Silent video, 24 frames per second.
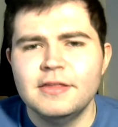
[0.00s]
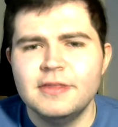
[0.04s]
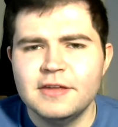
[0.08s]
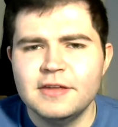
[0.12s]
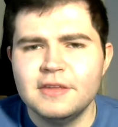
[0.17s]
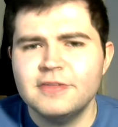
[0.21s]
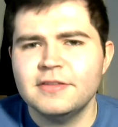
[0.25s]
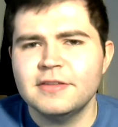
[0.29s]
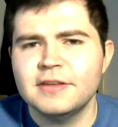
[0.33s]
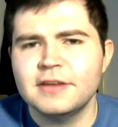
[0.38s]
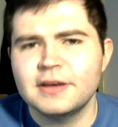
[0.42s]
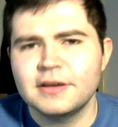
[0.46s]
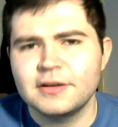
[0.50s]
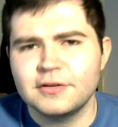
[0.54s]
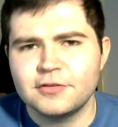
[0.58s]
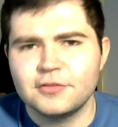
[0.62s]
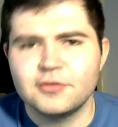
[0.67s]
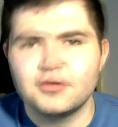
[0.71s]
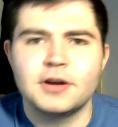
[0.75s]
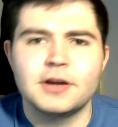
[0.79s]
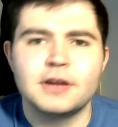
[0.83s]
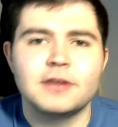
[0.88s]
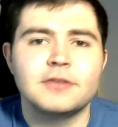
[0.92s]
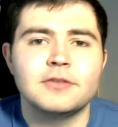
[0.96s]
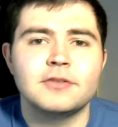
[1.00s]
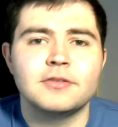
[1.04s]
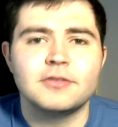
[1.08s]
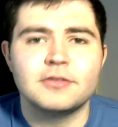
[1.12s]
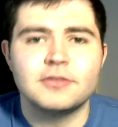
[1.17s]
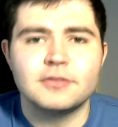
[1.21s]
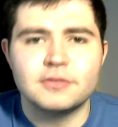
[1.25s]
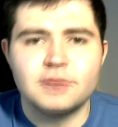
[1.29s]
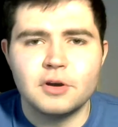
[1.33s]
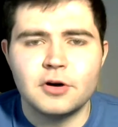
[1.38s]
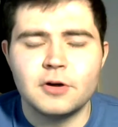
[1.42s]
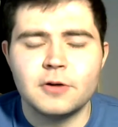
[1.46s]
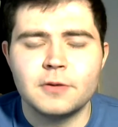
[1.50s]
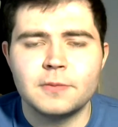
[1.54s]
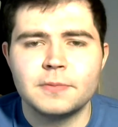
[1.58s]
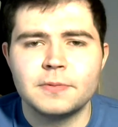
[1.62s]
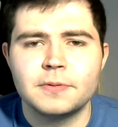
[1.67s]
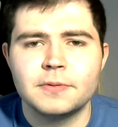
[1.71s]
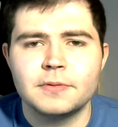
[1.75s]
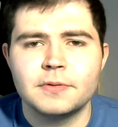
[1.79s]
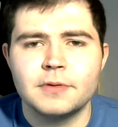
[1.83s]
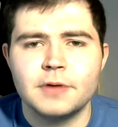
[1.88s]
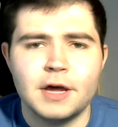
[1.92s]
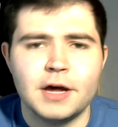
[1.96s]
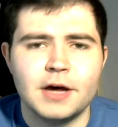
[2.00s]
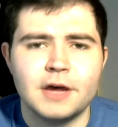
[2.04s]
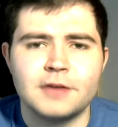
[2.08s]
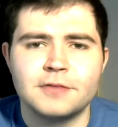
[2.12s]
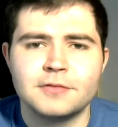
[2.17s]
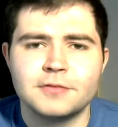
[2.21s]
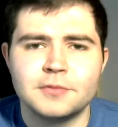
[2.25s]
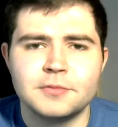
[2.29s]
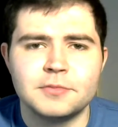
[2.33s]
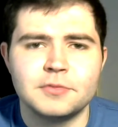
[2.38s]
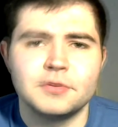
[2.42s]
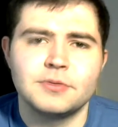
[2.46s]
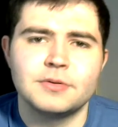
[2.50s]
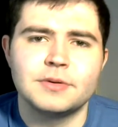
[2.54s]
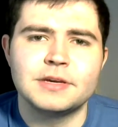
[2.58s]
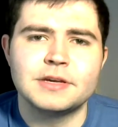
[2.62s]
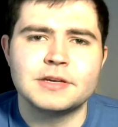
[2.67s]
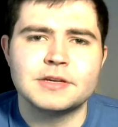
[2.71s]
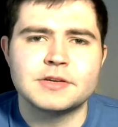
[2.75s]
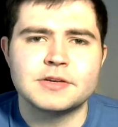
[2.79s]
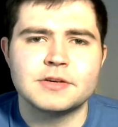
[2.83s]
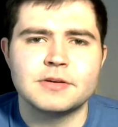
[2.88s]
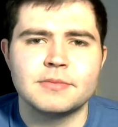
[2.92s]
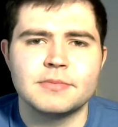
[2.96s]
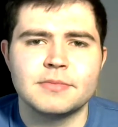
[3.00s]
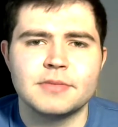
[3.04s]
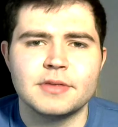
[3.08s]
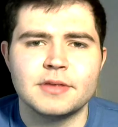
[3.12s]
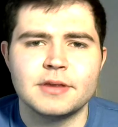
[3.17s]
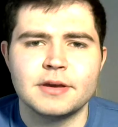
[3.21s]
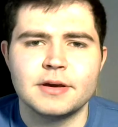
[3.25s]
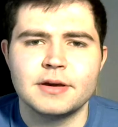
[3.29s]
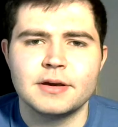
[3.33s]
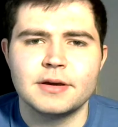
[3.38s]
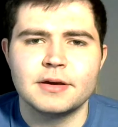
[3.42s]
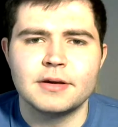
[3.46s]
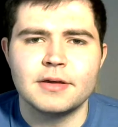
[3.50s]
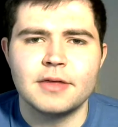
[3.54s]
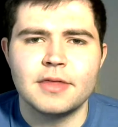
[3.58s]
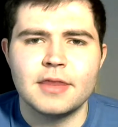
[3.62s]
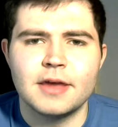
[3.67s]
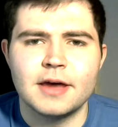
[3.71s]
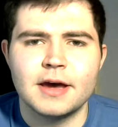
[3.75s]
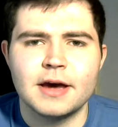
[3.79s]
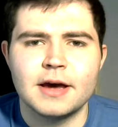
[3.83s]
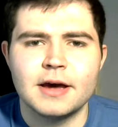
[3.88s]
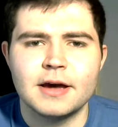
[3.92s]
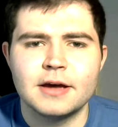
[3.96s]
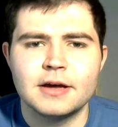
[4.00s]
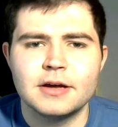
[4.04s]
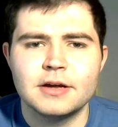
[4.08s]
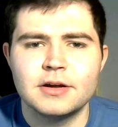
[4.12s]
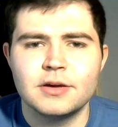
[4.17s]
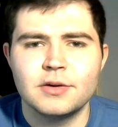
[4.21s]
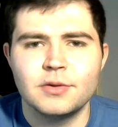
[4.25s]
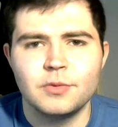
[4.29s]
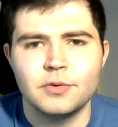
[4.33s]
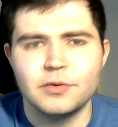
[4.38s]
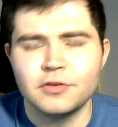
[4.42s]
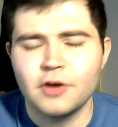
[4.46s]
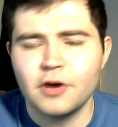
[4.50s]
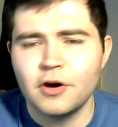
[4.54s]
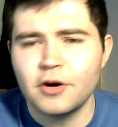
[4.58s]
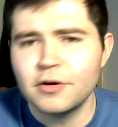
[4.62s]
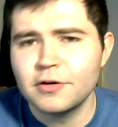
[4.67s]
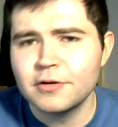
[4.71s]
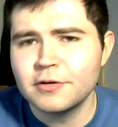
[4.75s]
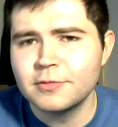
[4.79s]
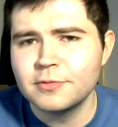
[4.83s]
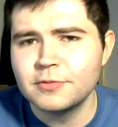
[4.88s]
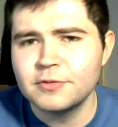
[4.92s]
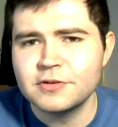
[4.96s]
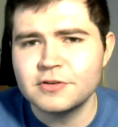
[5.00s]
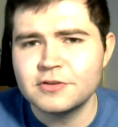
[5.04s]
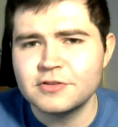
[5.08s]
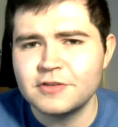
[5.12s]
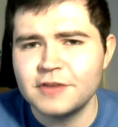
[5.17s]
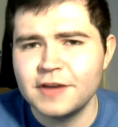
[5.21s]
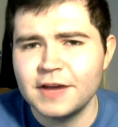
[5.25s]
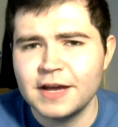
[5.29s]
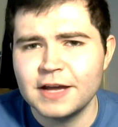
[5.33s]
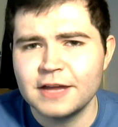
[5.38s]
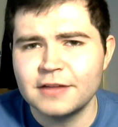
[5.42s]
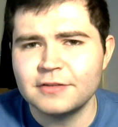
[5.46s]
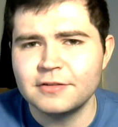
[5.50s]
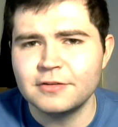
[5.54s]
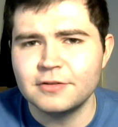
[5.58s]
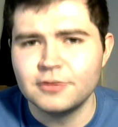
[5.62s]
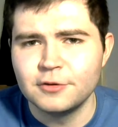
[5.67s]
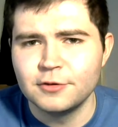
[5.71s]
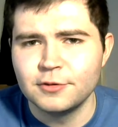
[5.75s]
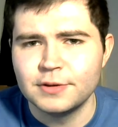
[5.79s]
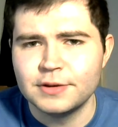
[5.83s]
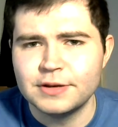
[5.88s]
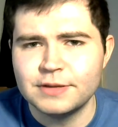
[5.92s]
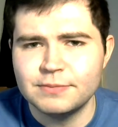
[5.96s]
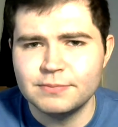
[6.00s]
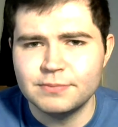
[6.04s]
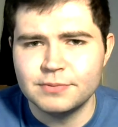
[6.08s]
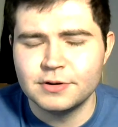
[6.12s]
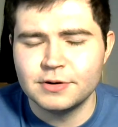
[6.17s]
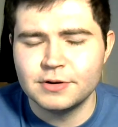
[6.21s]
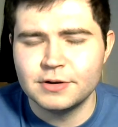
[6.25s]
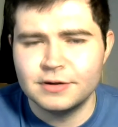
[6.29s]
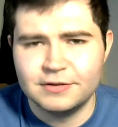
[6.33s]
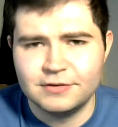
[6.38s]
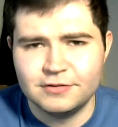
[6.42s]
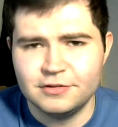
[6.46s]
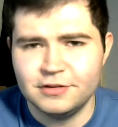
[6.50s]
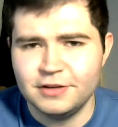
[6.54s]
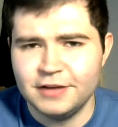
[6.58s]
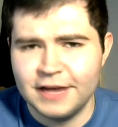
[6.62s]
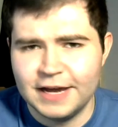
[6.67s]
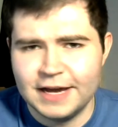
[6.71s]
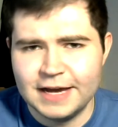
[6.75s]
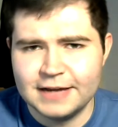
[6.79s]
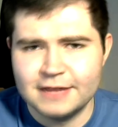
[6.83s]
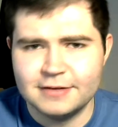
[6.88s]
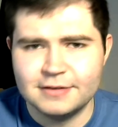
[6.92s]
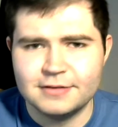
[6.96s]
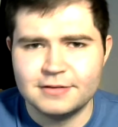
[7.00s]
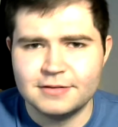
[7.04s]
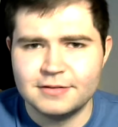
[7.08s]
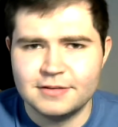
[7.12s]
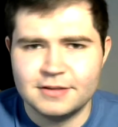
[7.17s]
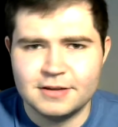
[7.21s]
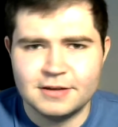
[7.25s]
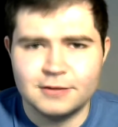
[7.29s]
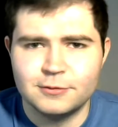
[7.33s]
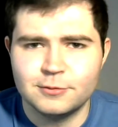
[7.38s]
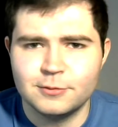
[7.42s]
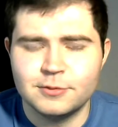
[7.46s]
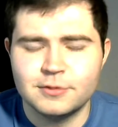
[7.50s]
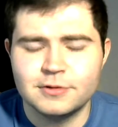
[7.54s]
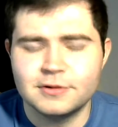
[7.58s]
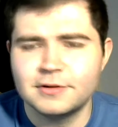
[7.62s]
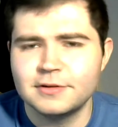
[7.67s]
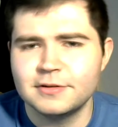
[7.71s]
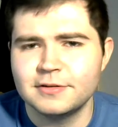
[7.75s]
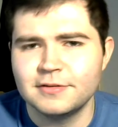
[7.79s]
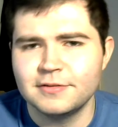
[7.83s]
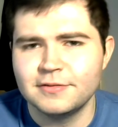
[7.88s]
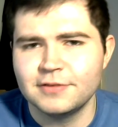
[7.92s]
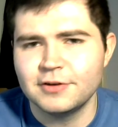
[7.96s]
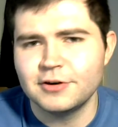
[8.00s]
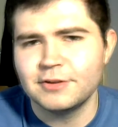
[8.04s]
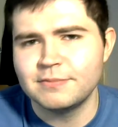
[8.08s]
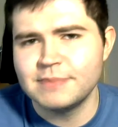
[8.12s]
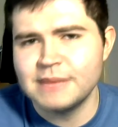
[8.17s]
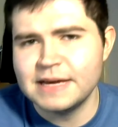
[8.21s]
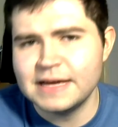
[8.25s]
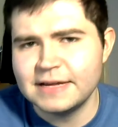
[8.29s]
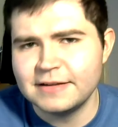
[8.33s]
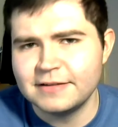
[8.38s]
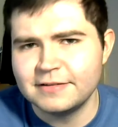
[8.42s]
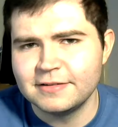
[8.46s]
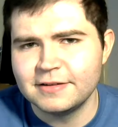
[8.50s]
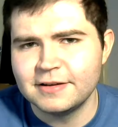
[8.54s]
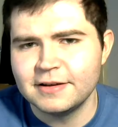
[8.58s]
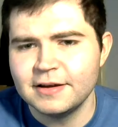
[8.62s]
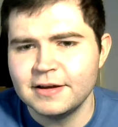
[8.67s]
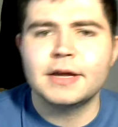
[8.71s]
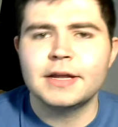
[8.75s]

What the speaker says: This thing is trying to stop her from doing something that was horrible that she had to do it, but if she hadn't, things wouldn't have got better.